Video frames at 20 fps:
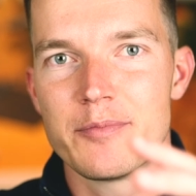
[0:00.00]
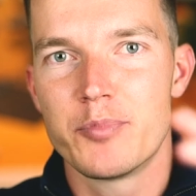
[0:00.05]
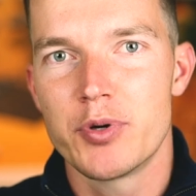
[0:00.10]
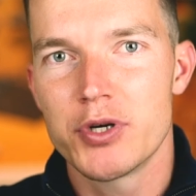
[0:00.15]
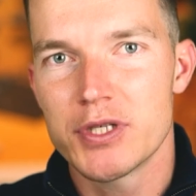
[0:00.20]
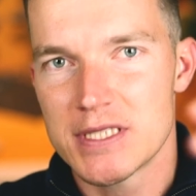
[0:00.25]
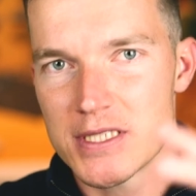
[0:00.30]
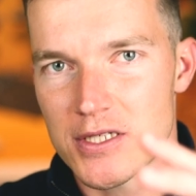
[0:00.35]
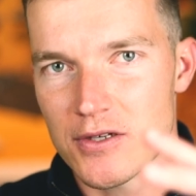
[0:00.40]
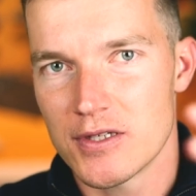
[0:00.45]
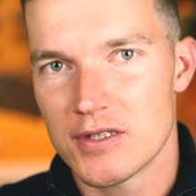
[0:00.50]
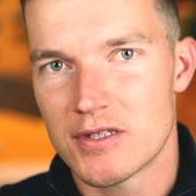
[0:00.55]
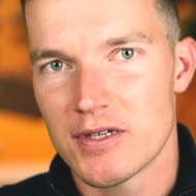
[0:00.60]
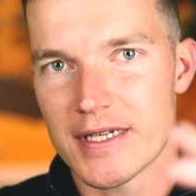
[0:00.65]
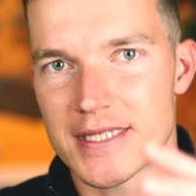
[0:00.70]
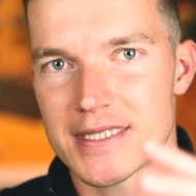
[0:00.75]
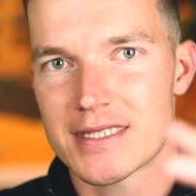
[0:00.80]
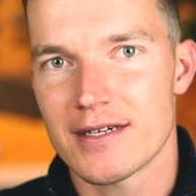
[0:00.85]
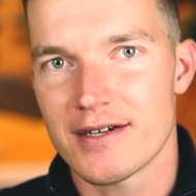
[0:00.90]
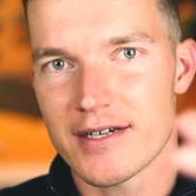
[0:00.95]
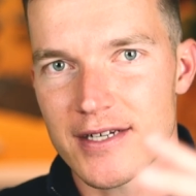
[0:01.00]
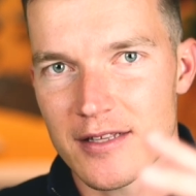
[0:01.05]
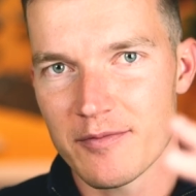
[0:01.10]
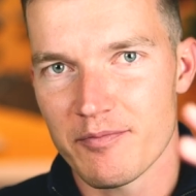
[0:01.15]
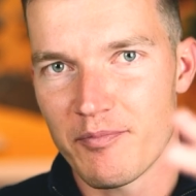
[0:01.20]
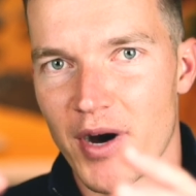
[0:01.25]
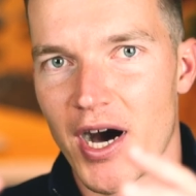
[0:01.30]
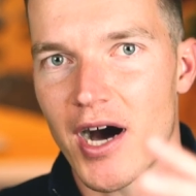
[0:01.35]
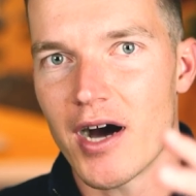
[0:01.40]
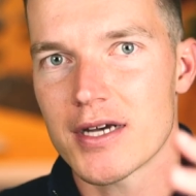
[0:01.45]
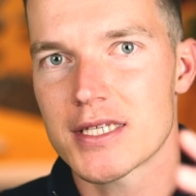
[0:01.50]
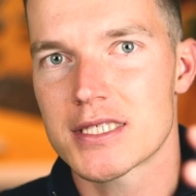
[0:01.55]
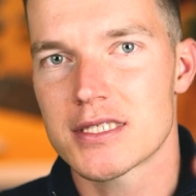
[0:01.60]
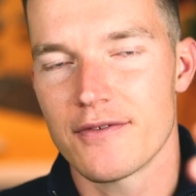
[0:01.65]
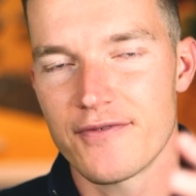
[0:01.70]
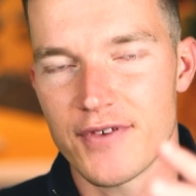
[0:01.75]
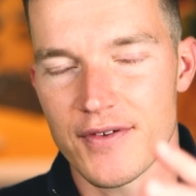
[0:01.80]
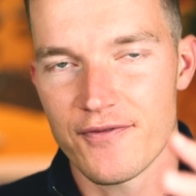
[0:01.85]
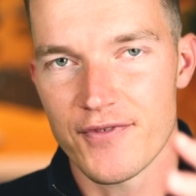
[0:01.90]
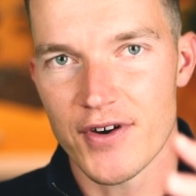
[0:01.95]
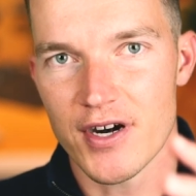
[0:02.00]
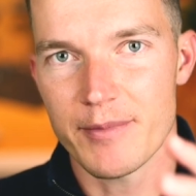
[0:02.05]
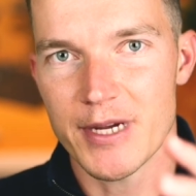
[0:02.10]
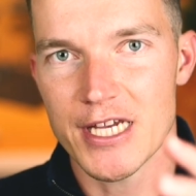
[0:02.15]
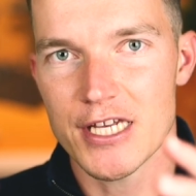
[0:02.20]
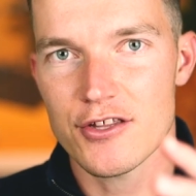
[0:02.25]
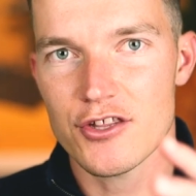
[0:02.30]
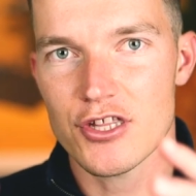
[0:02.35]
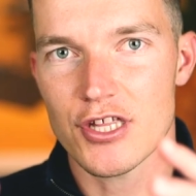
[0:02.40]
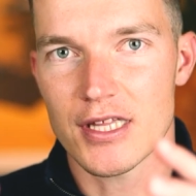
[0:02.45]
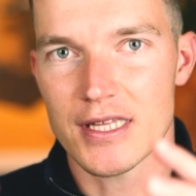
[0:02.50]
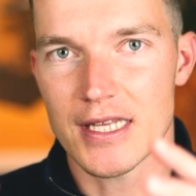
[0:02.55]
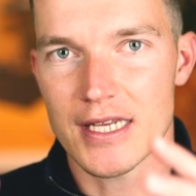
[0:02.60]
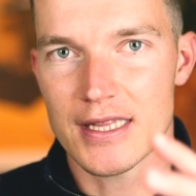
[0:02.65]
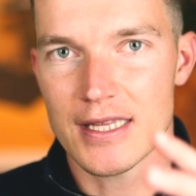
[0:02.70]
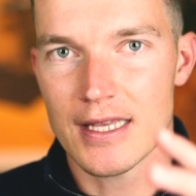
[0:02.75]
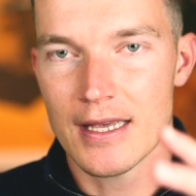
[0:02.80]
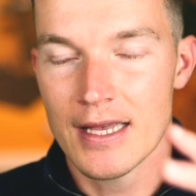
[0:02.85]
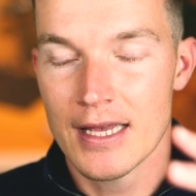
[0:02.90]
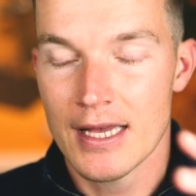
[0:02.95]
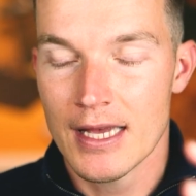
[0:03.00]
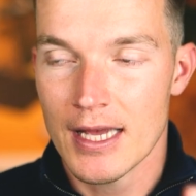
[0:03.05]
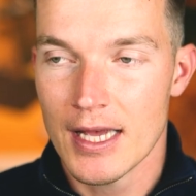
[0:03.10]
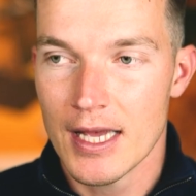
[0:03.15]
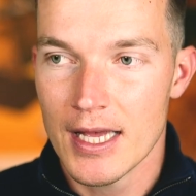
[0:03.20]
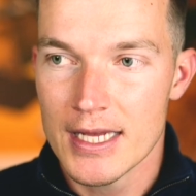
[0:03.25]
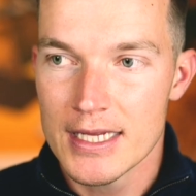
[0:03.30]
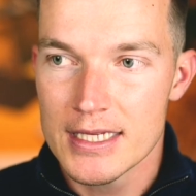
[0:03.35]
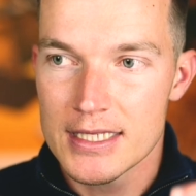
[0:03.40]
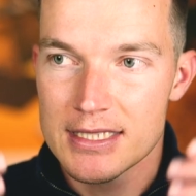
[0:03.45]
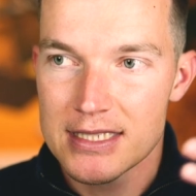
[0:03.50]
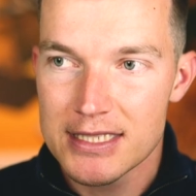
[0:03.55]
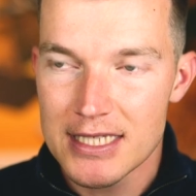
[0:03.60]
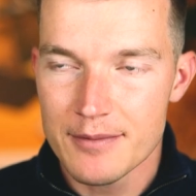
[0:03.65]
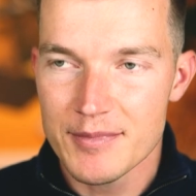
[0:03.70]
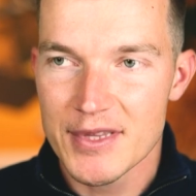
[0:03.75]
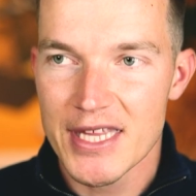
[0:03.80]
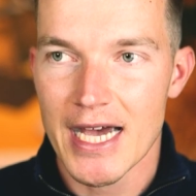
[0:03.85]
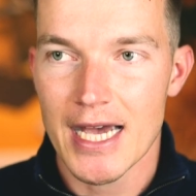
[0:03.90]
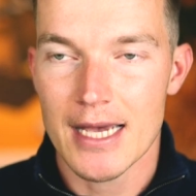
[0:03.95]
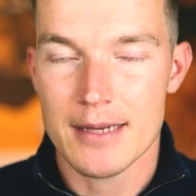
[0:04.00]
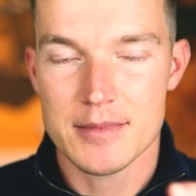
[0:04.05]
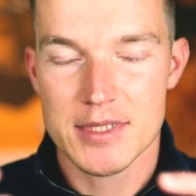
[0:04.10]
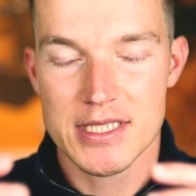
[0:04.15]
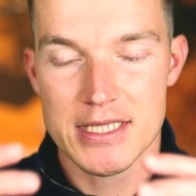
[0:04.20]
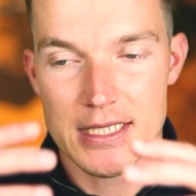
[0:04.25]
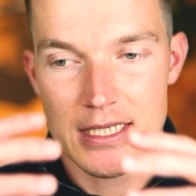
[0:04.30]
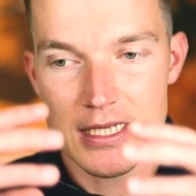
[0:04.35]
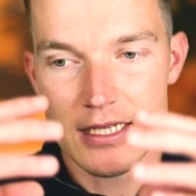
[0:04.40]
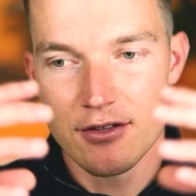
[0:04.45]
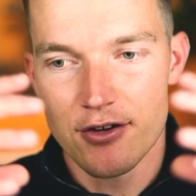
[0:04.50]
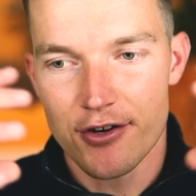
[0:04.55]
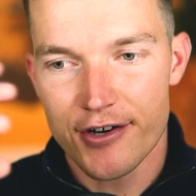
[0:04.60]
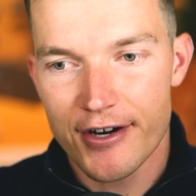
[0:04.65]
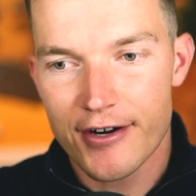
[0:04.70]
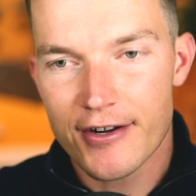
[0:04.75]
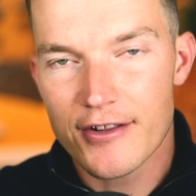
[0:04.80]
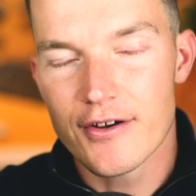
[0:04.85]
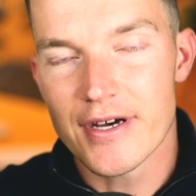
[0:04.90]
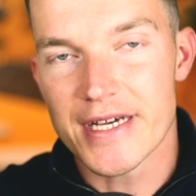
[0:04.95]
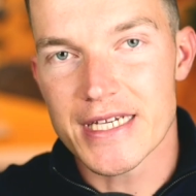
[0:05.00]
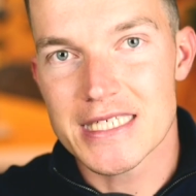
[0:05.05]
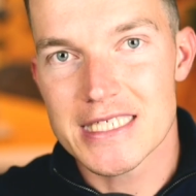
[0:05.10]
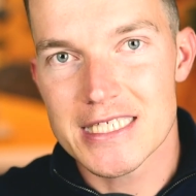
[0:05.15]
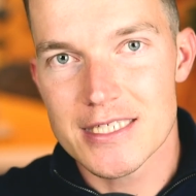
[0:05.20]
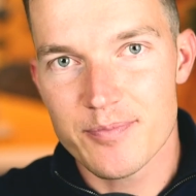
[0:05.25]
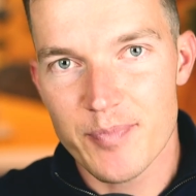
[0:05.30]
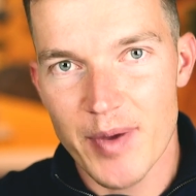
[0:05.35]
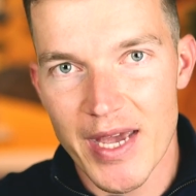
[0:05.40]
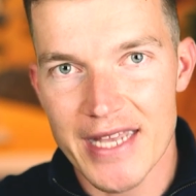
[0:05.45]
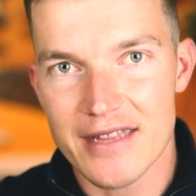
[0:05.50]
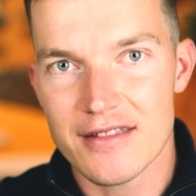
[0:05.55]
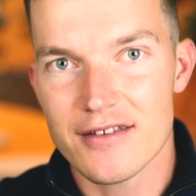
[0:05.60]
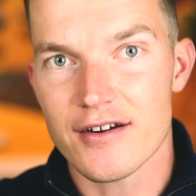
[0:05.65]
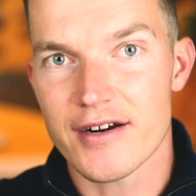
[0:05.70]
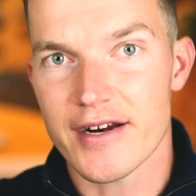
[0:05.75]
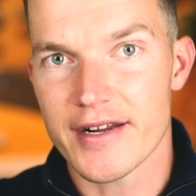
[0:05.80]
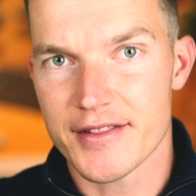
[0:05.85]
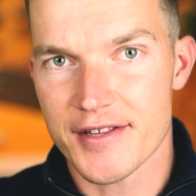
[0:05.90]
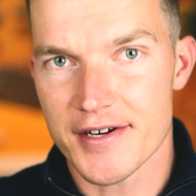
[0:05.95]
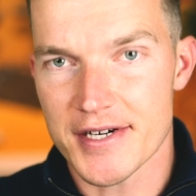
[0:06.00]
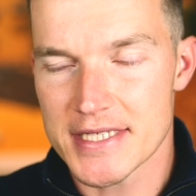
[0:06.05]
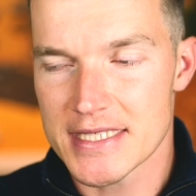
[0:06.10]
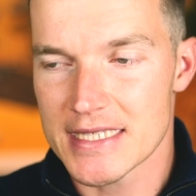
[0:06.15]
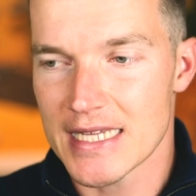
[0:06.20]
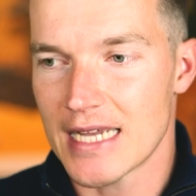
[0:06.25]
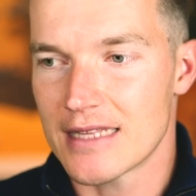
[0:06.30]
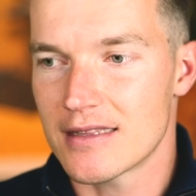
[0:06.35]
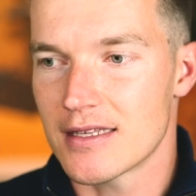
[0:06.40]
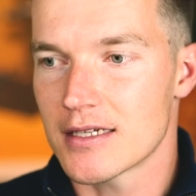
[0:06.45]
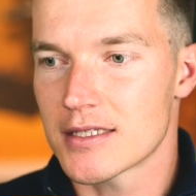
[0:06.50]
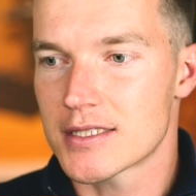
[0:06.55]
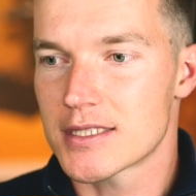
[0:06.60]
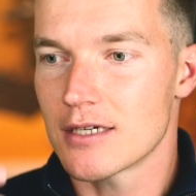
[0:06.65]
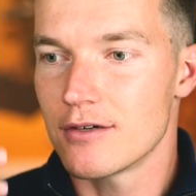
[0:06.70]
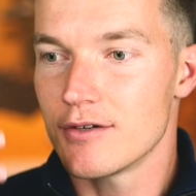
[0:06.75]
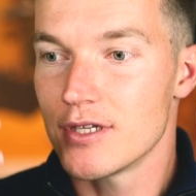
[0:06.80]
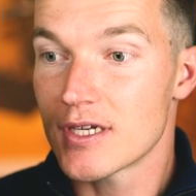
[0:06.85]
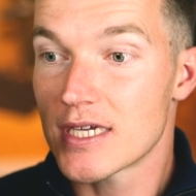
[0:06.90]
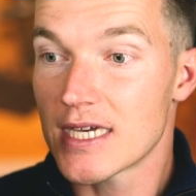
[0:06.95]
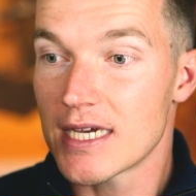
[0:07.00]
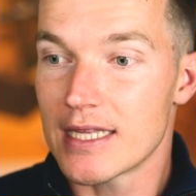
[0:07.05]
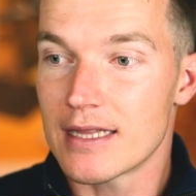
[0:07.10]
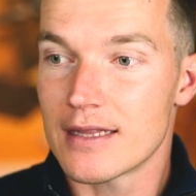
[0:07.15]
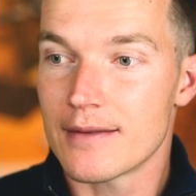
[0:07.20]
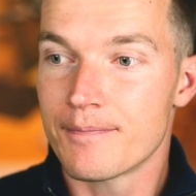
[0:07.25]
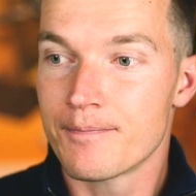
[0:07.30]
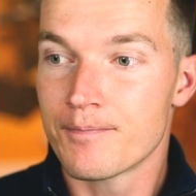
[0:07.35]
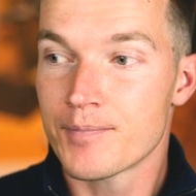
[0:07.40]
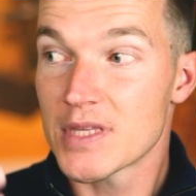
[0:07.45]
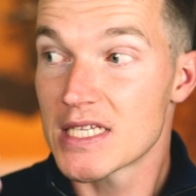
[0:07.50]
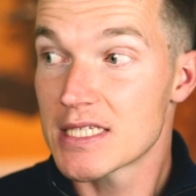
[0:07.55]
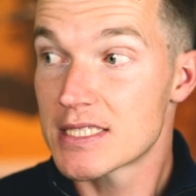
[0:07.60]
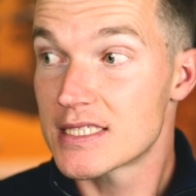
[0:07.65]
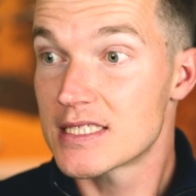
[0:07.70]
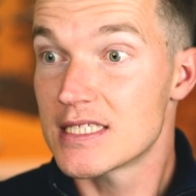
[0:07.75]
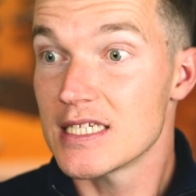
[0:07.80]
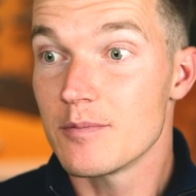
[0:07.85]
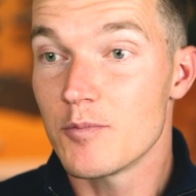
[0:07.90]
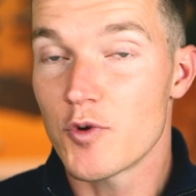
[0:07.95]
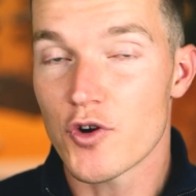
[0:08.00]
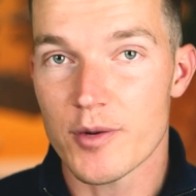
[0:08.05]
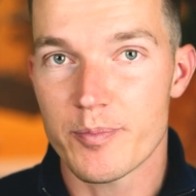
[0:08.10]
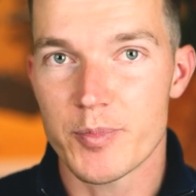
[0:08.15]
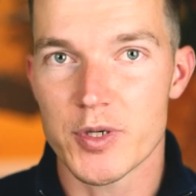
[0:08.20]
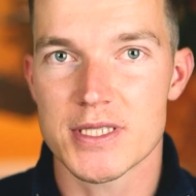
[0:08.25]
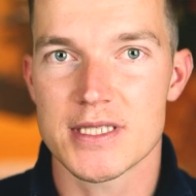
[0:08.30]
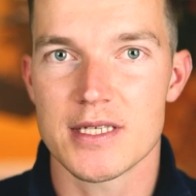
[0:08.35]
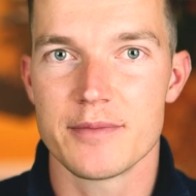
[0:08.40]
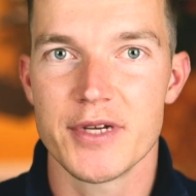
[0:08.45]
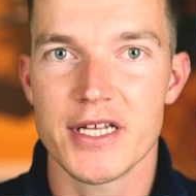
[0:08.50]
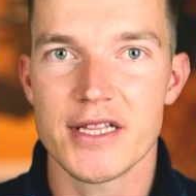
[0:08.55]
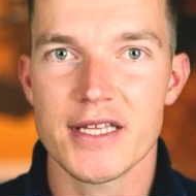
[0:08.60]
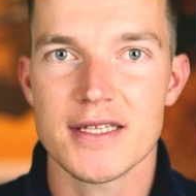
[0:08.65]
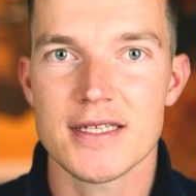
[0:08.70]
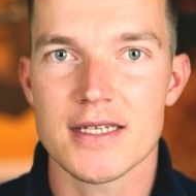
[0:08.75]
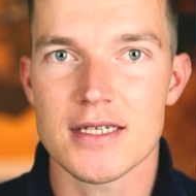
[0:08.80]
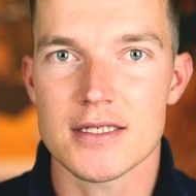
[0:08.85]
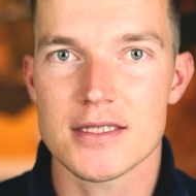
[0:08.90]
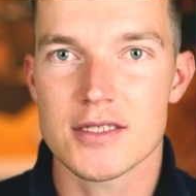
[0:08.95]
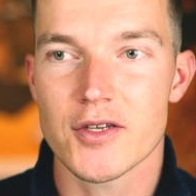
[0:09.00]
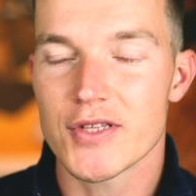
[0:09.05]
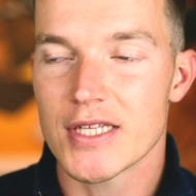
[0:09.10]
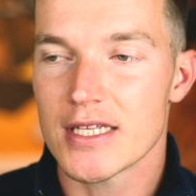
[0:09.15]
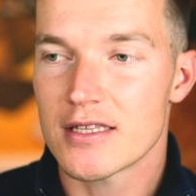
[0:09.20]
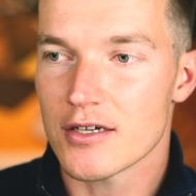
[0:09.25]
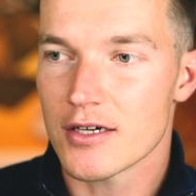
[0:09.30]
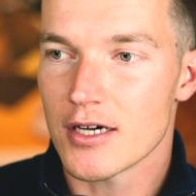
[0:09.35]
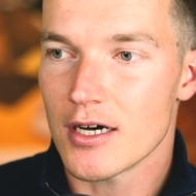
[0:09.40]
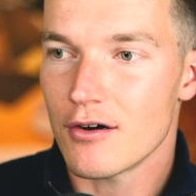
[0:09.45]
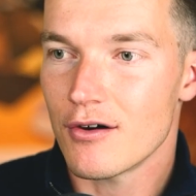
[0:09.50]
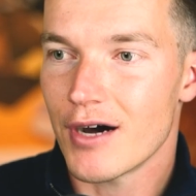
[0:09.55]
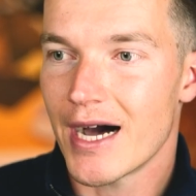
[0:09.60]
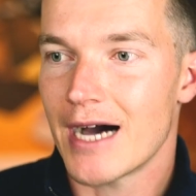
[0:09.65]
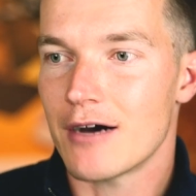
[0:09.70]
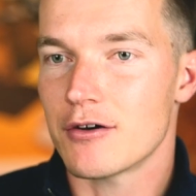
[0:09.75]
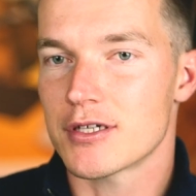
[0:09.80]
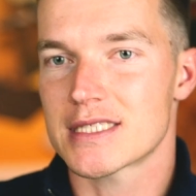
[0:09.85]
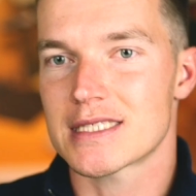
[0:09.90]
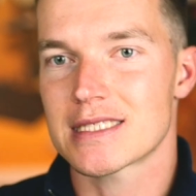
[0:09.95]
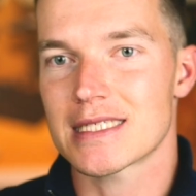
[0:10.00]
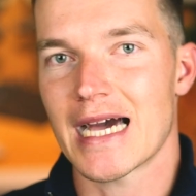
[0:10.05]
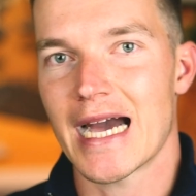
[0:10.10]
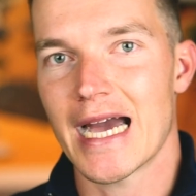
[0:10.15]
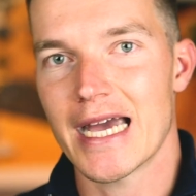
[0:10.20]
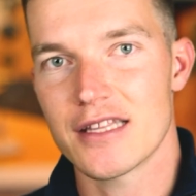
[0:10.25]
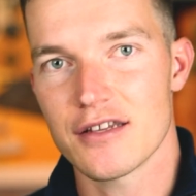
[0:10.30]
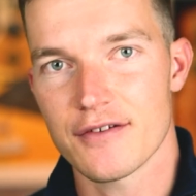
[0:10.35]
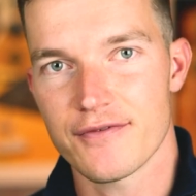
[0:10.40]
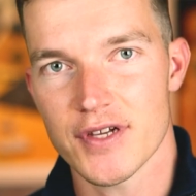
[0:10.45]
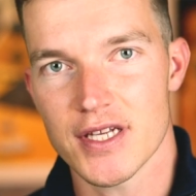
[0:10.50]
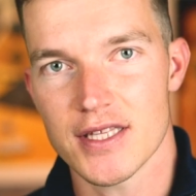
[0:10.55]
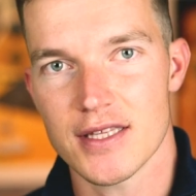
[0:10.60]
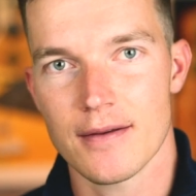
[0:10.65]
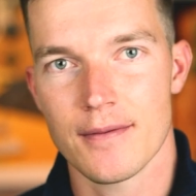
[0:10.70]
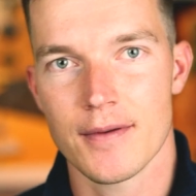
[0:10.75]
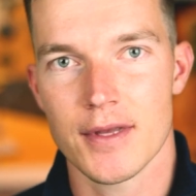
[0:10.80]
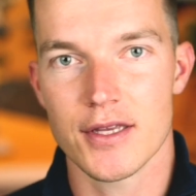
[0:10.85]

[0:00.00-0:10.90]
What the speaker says: puts you into a certain box of information, and sometimes in order to expand your understanding so you can see more possibilities, you need to go outside of it.